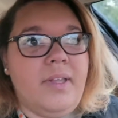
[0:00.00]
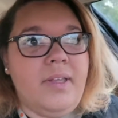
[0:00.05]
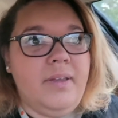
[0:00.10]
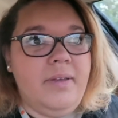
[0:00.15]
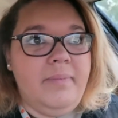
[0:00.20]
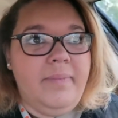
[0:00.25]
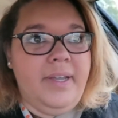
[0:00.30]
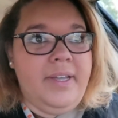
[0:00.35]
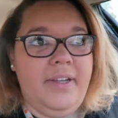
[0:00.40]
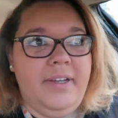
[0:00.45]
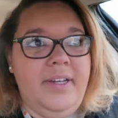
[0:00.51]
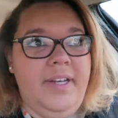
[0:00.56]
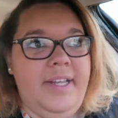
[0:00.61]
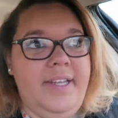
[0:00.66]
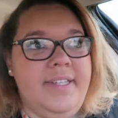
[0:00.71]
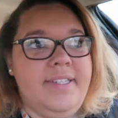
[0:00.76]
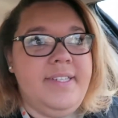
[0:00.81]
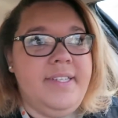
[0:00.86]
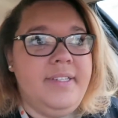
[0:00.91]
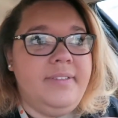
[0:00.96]
Oh my
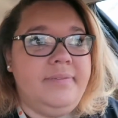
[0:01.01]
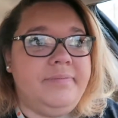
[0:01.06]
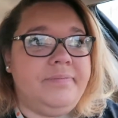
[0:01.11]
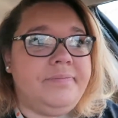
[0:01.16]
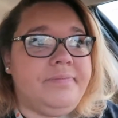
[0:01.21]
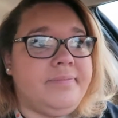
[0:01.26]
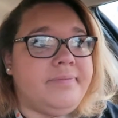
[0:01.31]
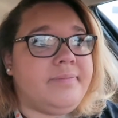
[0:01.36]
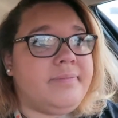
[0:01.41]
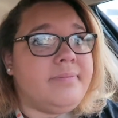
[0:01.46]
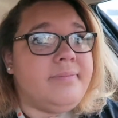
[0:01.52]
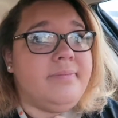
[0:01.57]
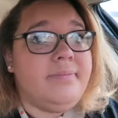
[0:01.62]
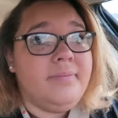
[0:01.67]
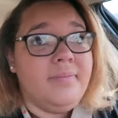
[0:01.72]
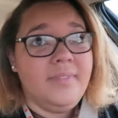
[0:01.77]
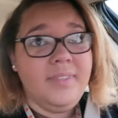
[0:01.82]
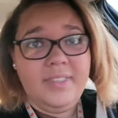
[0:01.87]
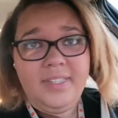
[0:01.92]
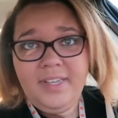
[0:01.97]
goodness.
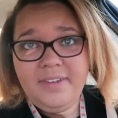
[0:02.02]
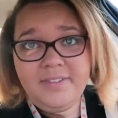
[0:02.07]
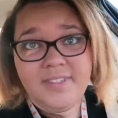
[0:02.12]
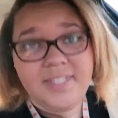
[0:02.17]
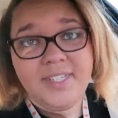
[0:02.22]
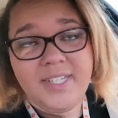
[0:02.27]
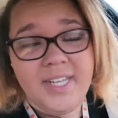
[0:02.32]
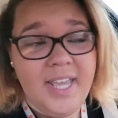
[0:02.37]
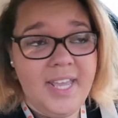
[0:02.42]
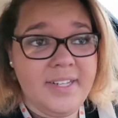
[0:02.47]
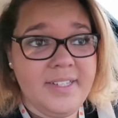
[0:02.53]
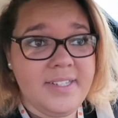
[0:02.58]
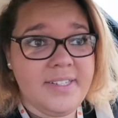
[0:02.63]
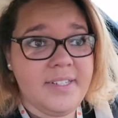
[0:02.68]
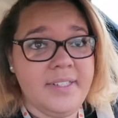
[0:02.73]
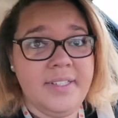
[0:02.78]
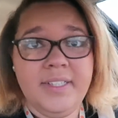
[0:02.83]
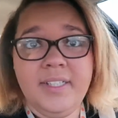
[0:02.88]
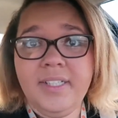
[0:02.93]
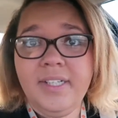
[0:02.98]
That was intense.
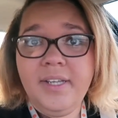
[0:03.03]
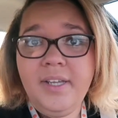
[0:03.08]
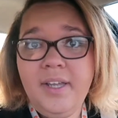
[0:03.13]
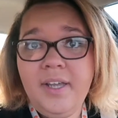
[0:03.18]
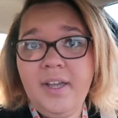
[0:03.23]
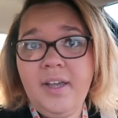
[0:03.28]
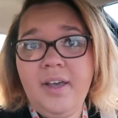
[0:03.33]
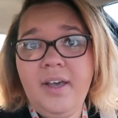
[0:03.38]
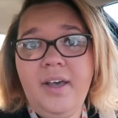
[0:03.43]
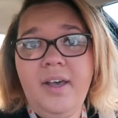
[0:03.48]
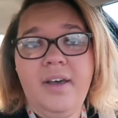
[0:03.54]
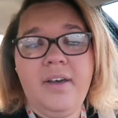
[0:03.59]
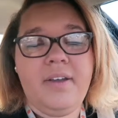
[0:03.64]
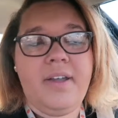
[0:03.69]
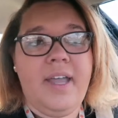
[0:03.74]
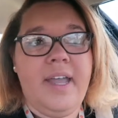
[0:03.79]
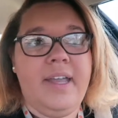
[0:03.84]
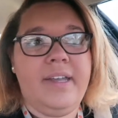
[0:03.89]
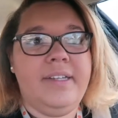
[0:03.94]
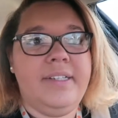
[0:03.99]

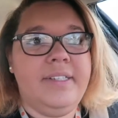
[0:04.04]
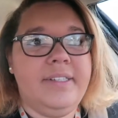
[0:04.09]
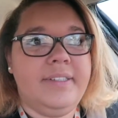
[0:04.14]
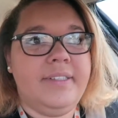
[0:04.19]
Okay.